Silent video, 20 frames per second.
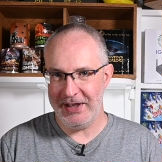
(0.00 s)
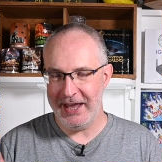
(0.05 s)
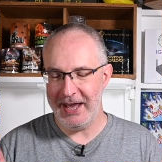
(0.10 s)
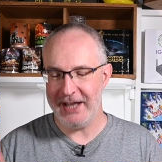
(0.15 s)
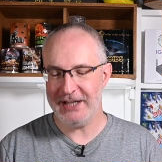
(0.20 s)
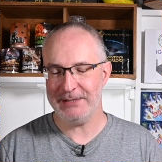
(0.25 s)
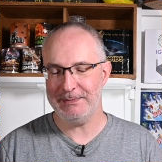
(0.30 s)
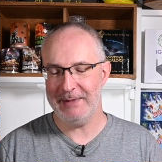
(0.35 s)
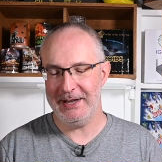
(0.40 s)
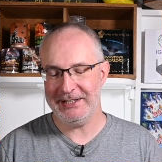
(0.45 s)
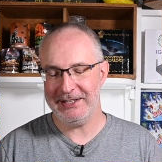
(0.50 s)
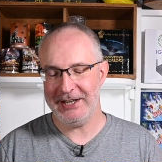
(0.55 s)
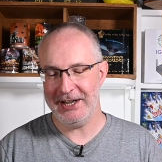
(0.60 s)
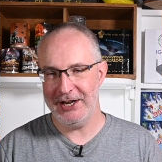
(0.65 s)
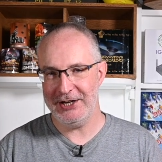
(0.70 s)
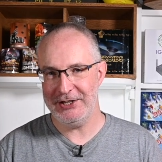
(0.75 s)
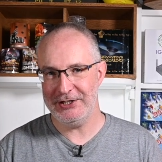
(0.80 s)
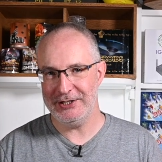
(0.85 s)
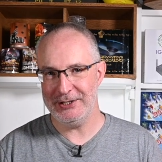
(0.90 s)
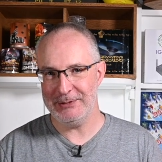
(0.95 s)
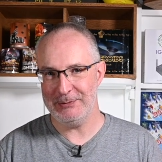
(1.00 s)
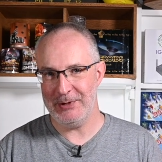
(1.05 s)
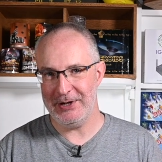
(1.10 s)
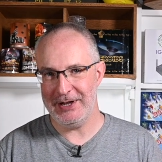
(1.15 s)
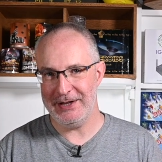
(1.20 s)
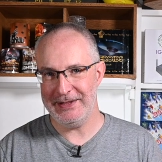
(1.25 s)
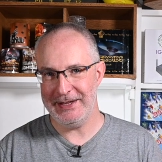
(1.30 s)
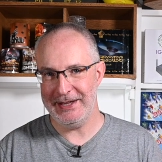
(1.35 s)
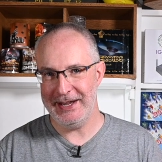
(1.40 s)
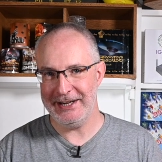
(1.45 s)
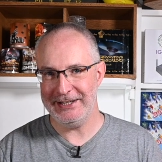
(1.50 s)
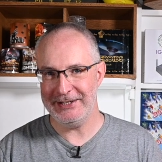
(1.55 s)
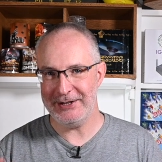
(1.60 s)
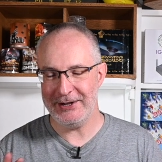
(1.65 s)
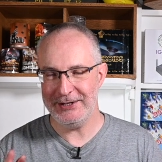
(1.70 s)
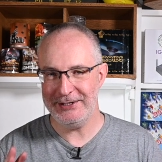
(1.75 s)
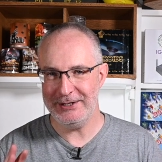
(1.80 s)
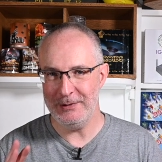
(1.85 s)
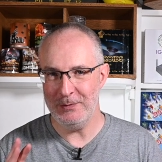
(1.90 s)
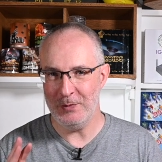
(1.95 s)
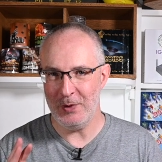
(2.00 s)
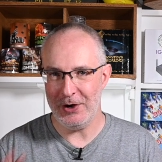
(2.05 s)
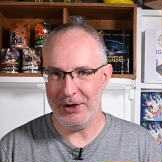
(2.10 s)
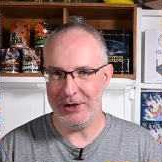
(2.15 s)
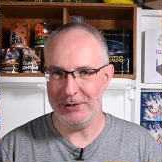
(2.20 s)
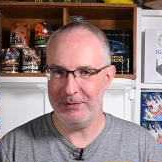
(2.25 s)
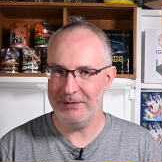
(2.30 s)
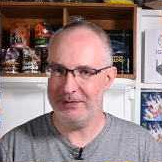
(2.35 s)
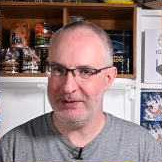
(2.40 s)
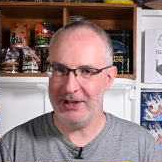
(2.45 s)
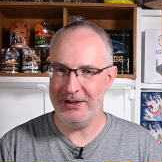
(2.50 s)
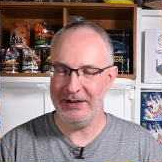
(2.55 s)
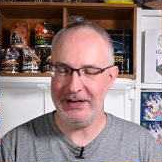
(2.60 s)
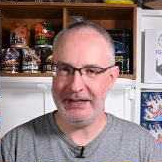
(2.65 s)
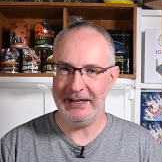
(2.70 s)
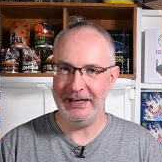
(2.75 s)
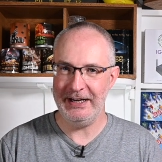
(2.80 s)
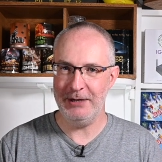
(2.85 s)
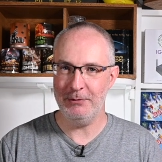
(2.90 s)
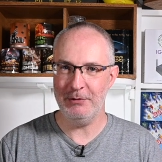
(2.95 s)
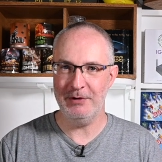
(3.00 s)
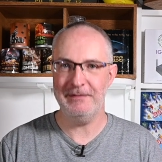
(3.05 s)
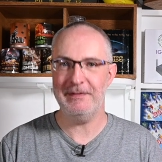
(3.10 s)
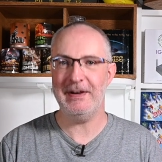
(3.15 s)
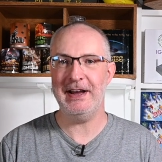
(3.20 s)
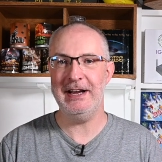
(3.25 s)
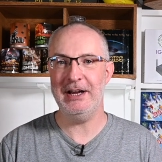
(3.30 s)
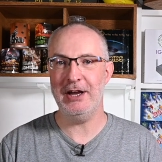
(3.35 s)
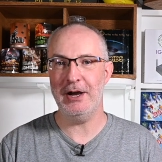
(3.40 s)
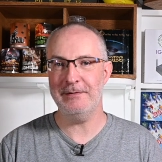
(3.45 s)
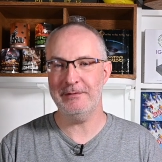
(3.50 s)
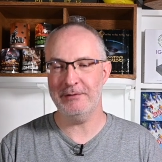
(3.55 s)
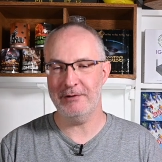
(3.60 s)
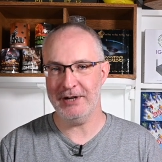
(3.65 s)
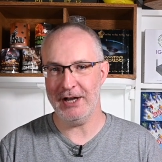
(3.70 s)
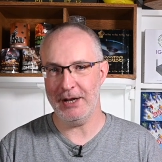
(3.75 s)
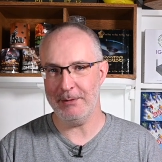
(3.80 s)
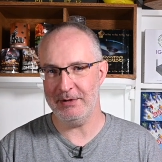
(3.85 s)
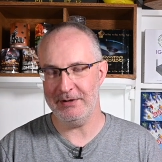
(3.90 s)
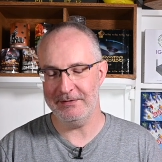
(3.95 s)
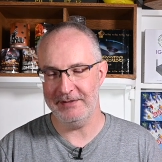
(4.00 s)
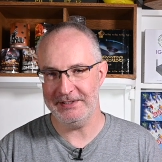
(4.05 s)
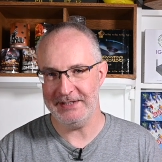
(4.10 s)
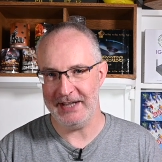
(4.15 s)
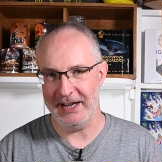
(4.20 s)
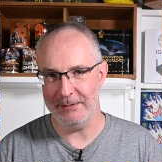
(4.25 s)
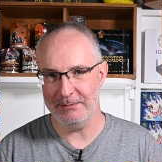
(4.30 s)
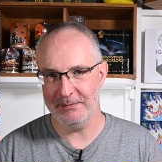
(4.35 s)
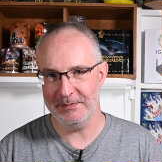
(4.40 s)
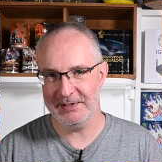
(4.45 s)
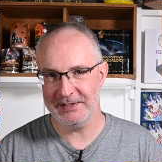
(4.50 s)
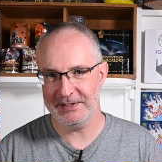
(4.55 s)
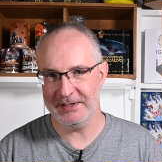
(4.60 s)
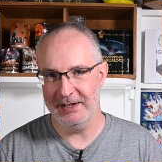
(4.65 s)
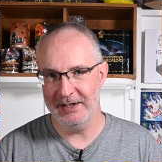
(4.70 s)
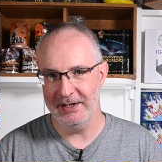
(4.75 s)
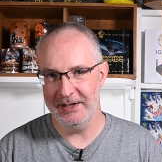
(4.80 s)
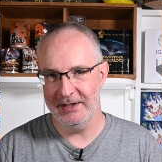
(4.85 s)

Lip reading: expectations were that Igniter 1 with no cleaning would fail after a couple of attempts.